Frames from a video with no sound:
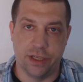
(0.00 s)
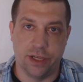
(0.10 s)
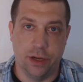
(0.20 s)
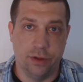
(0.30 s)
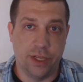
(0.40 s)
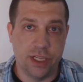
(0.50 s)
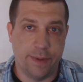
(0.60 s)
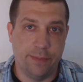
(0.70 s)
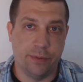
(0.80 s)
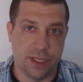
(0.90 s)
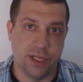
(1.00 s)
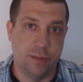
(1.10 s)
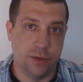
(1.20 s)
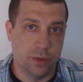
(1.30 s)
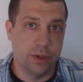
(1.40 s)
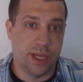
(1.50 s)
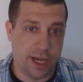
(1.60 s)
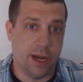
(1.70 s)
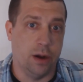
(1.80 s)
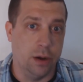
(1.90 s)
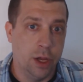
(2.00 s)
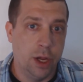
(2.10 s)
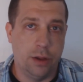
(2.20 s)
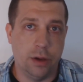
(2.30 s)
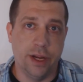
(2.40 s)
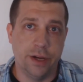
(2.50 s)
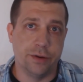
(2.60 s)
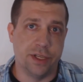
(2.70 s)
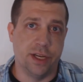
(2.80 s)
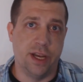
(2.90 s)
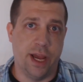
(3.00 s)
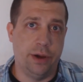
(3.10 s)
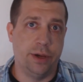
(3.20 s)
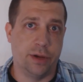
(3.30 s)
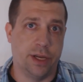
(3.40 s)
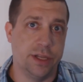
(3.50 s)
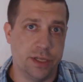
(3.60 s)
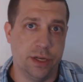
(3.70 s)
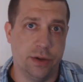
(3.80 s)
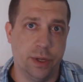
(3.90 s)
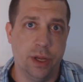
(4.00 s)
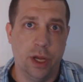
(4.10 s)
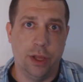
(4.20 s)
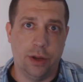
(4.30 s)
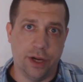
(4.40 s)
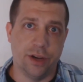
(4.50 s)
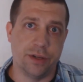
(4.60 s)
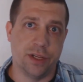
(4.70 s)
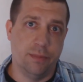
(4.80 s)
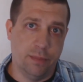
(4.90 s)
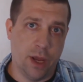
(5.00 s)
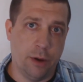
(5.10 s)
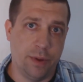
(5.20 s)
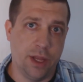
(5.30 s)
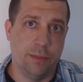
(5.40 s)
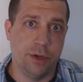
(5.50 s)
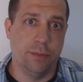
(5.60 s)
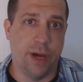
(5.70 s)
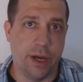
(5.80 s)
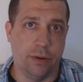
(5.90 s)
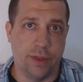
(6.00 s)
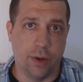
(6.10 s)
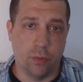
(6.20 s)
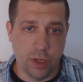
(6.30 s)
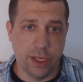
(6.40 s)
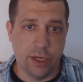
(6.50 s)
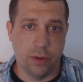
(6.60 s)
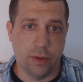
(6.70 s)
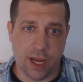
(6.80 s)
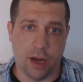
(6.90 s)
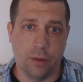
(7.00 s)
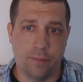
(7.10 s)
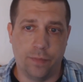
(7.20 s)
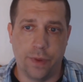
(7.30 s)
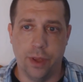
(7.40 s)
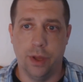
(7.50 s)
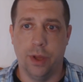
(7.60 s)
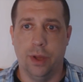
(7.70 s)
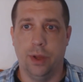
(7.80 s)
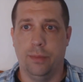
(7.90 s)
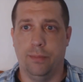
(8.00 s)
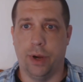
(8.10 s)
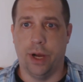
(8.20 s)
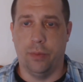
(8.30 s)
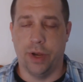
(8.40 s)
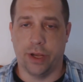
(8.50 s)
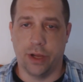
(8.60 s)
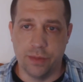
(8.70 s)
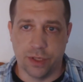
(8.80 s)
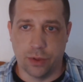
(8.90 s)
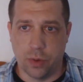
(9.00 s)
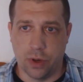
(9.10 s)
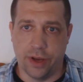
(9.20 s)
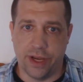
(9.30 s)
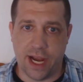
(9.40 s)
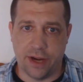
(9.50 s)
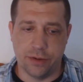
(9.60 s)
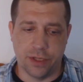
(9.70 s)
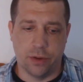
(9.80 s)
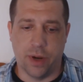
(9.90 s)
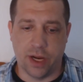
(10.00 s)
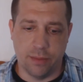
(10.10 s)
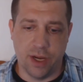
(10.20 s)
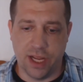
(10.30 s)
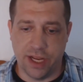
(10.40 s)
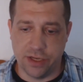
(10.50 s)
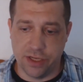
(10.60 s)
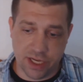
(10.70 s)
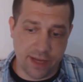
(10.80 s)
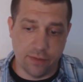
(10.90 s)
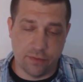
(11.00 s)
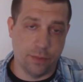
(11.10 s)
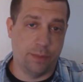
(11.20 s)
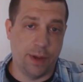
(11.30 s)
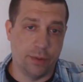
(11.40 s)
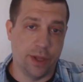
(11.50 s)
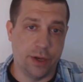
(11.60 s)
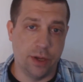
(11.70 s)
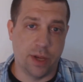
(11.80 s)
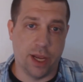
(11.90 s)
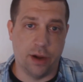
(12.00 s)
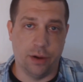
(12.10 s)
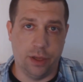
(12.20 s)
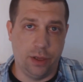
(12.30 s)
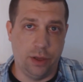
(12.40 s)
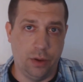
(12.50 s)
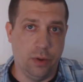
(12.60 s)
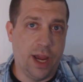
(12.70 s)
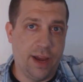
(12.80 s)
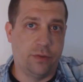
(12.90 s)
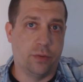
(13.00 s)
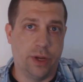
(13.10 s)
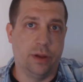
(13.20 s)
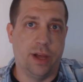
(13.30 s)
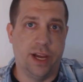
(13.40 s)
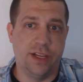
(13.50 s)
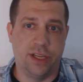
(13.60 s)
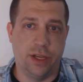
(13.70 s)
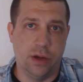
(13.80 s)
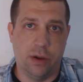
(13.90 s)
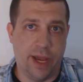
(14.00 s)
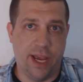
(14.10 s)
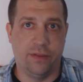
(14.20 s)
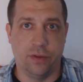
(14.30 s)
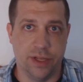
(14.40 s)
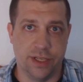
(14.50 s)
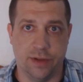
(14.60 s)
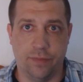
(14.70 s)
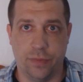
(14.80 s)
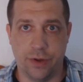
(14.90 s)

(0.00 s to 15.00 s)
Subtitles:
that it's like, no, these people seem to really care. They're interested in how your kid's doing. They're interested in helping them do better. They really do care. But when it comes to the world of doctors and the recommendations, and even from the people that do care, you have to realize that you don't have to listen.